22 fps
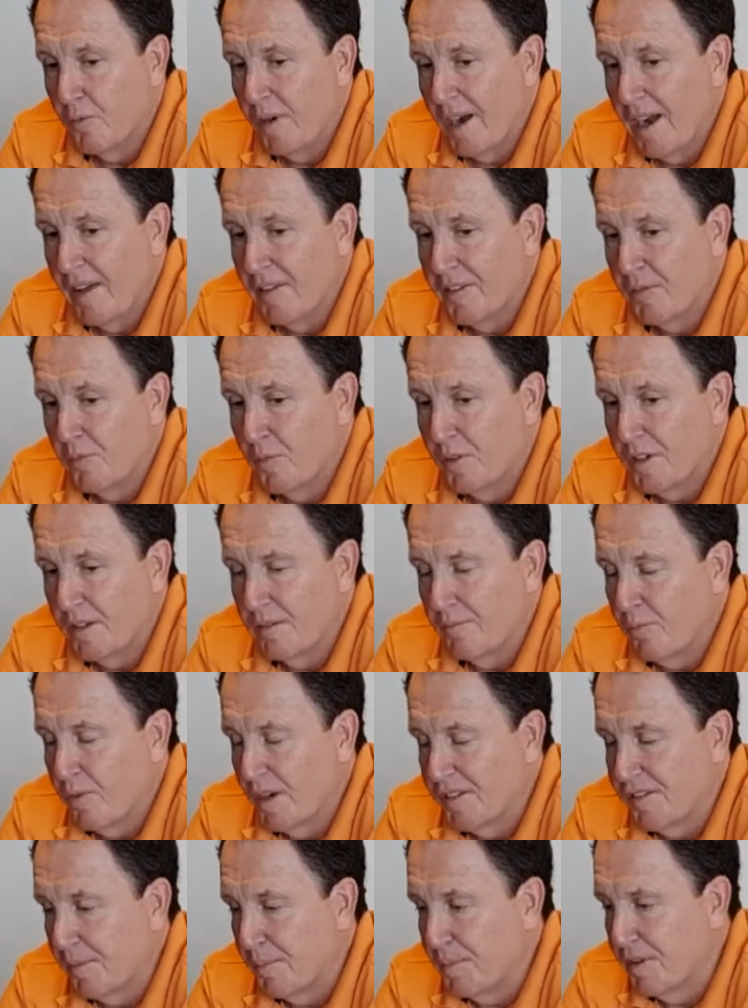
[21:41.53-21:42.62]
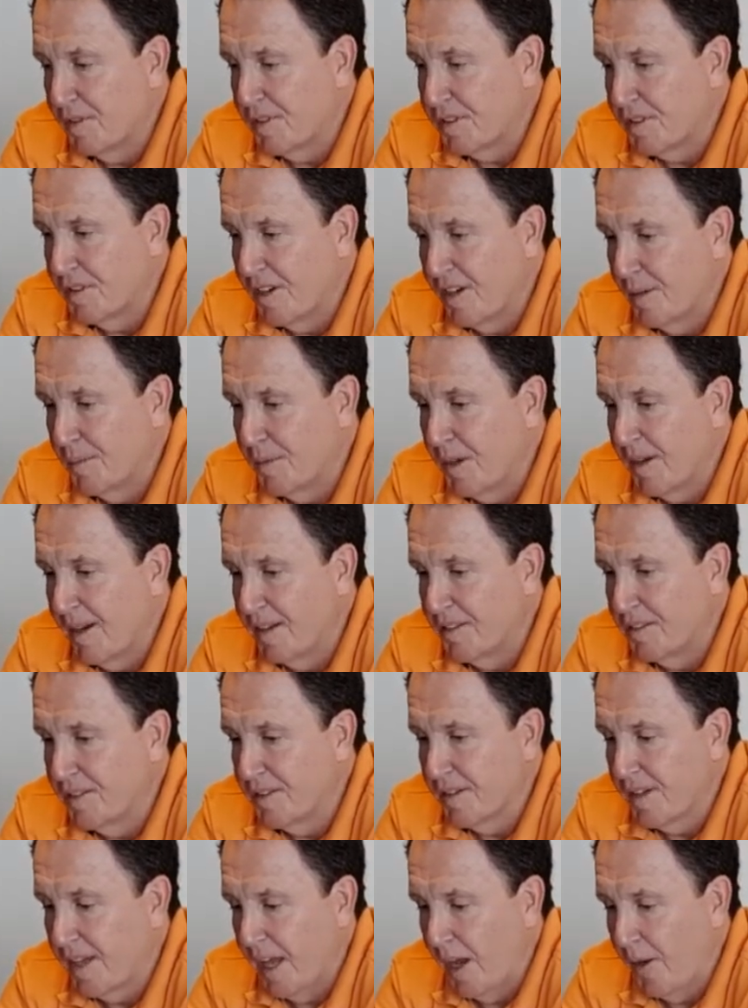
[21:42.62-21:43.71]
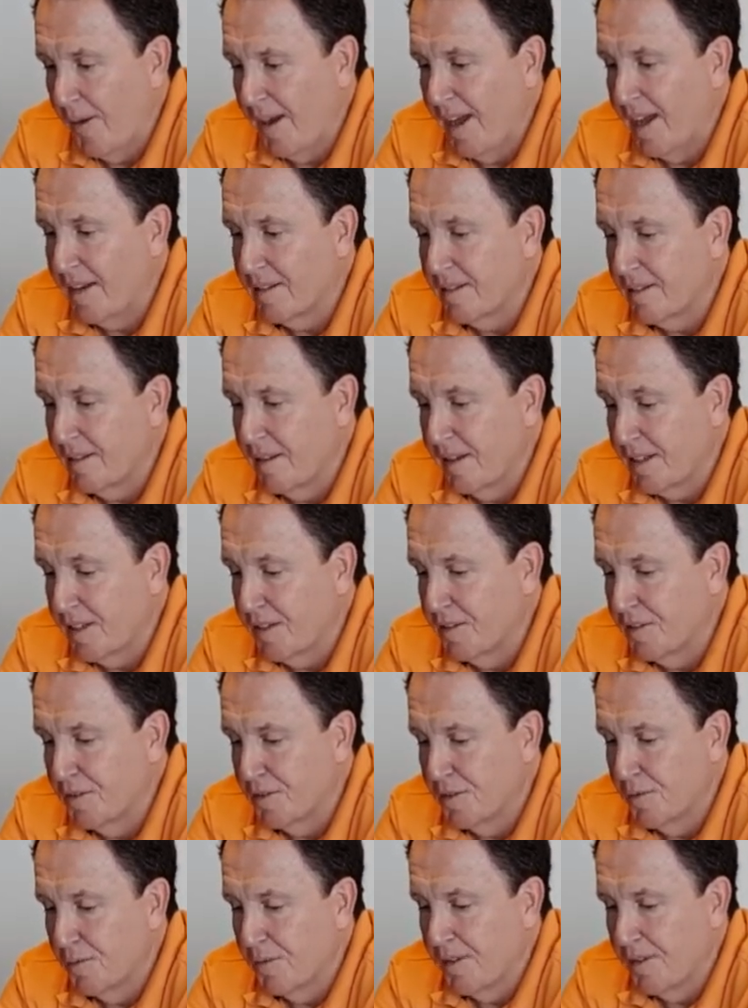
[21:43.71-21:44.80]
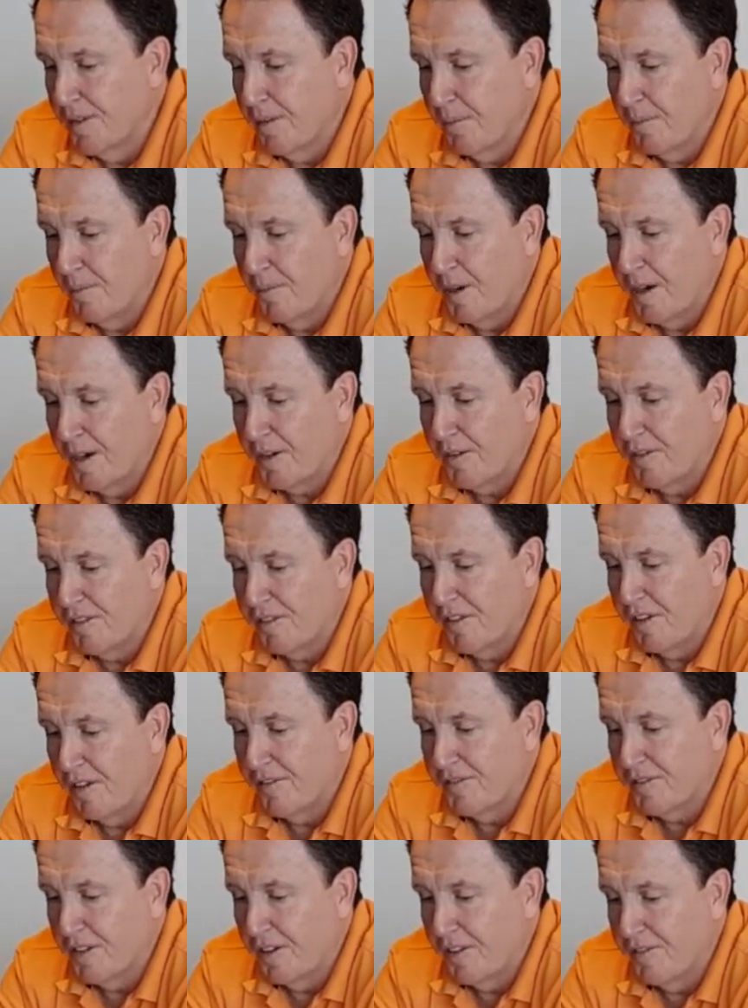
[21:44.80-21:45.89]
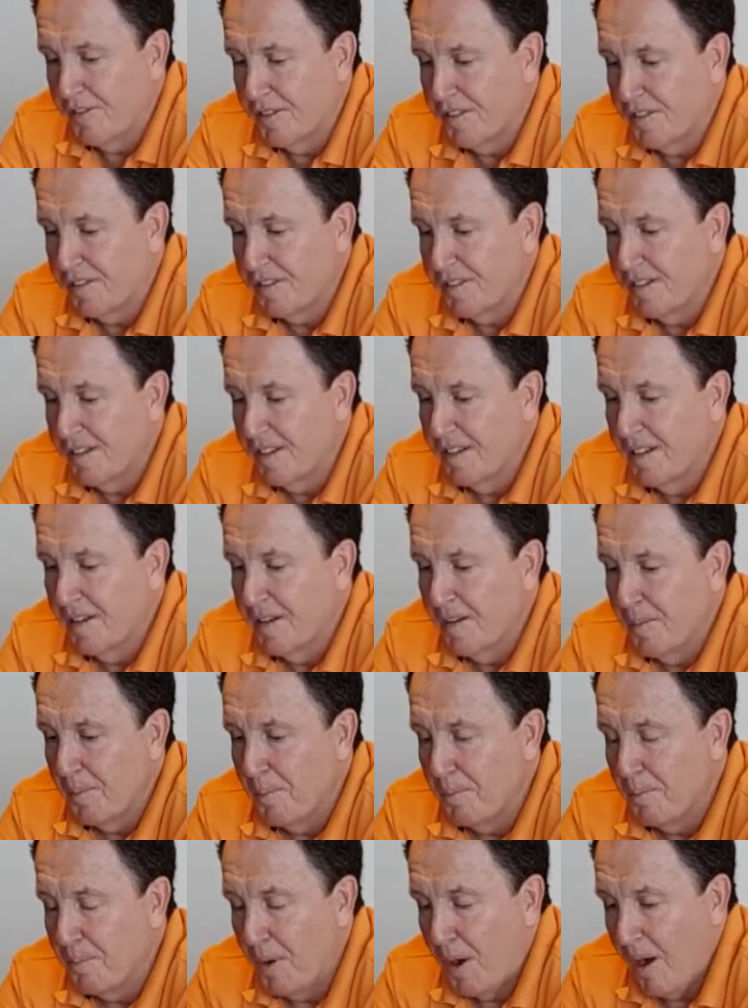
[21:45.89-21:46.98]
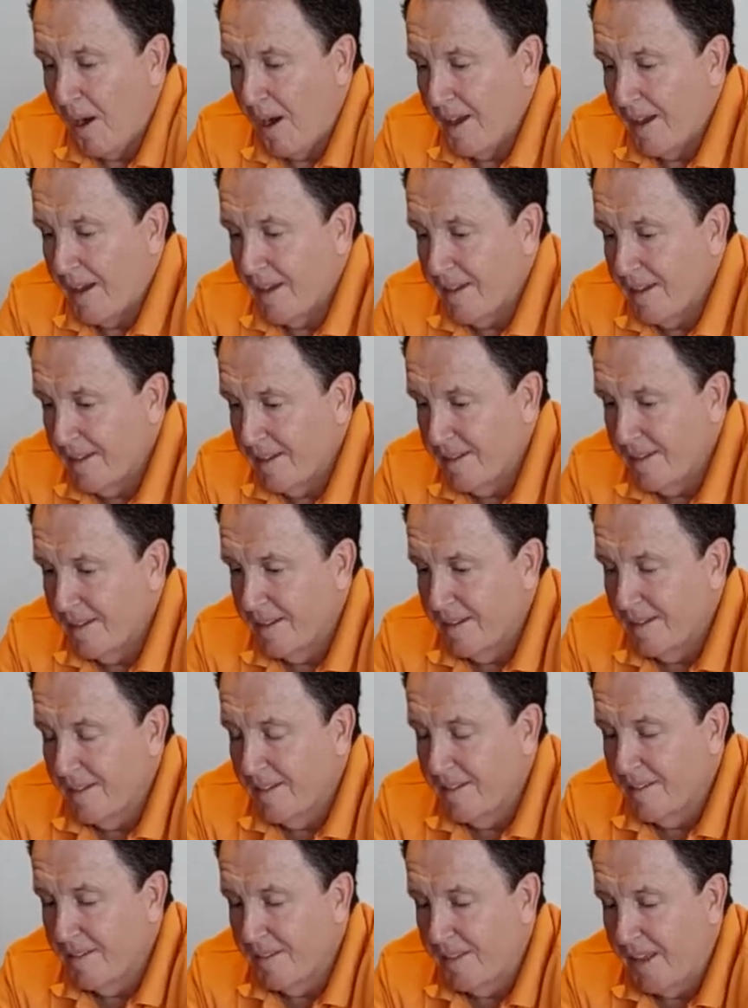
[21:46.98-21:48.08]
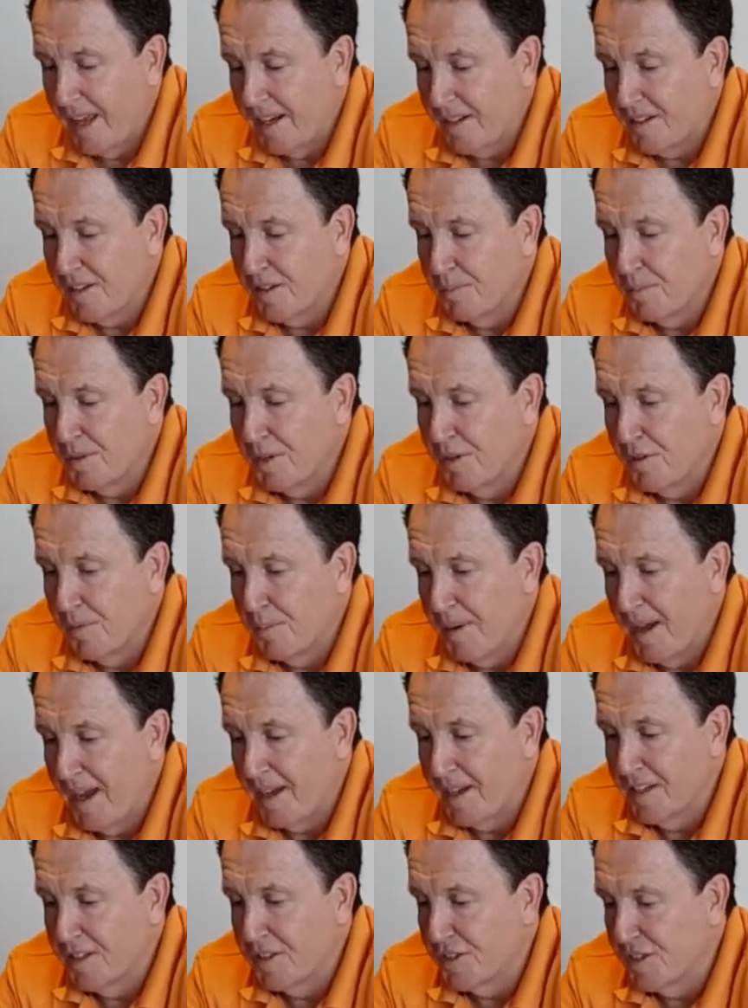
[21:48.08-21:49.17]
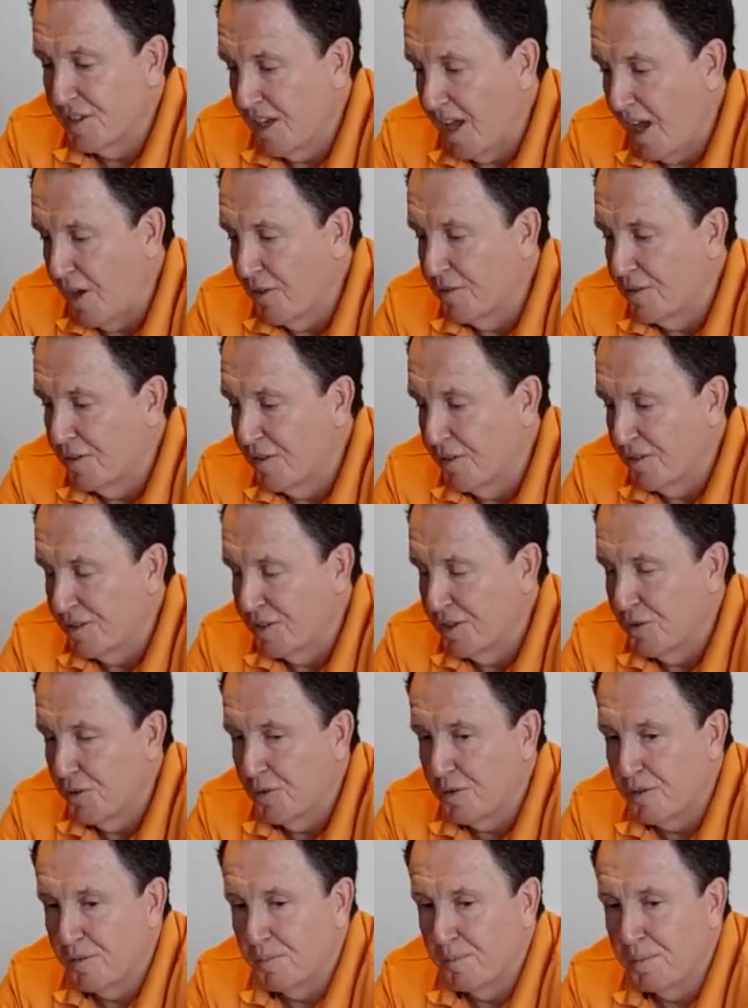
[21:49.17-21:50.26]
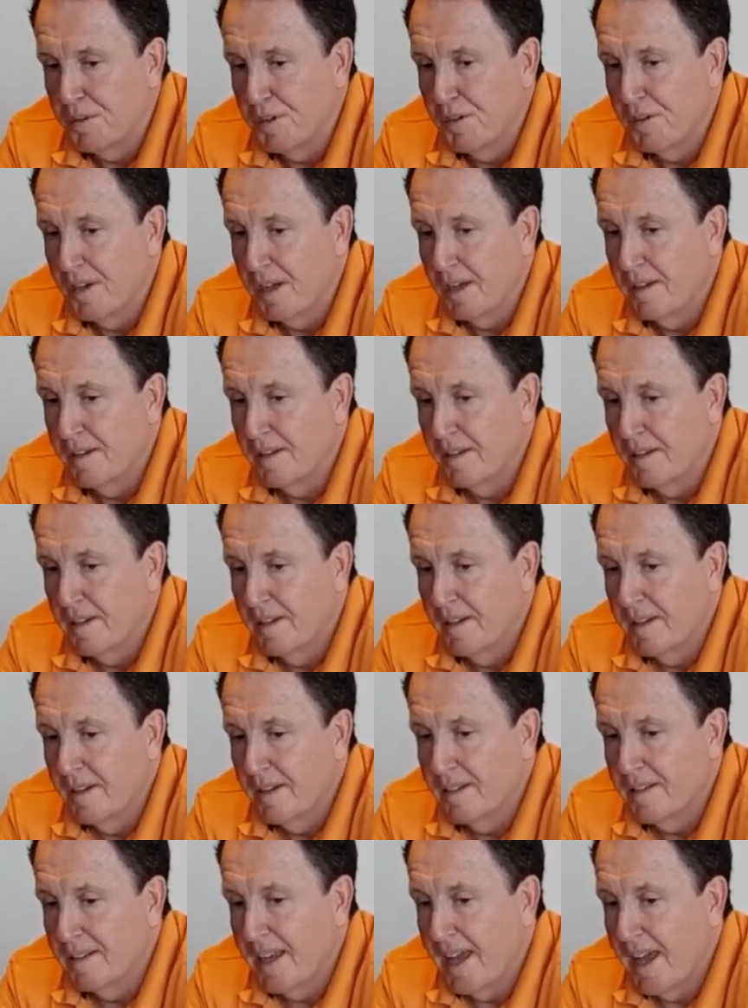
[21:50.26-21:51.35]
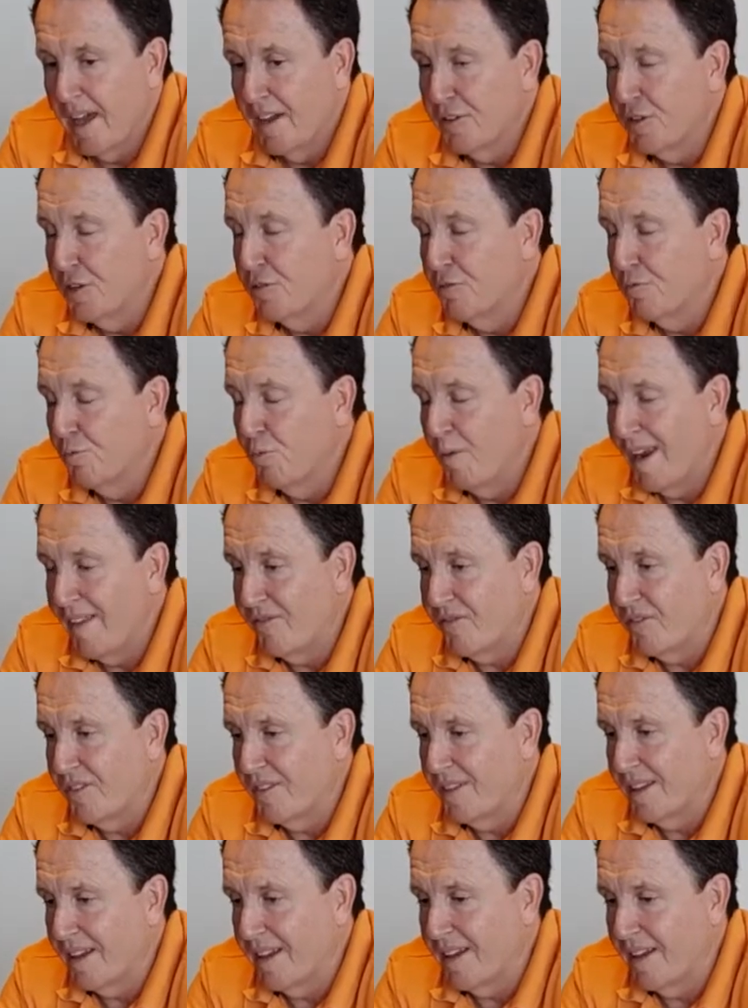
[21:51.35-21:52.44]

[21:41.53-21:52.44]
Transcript: rather than once upon a time you had to go out like you do with your Microsoft Office, buy that computer package, load it on your computer. Now you rent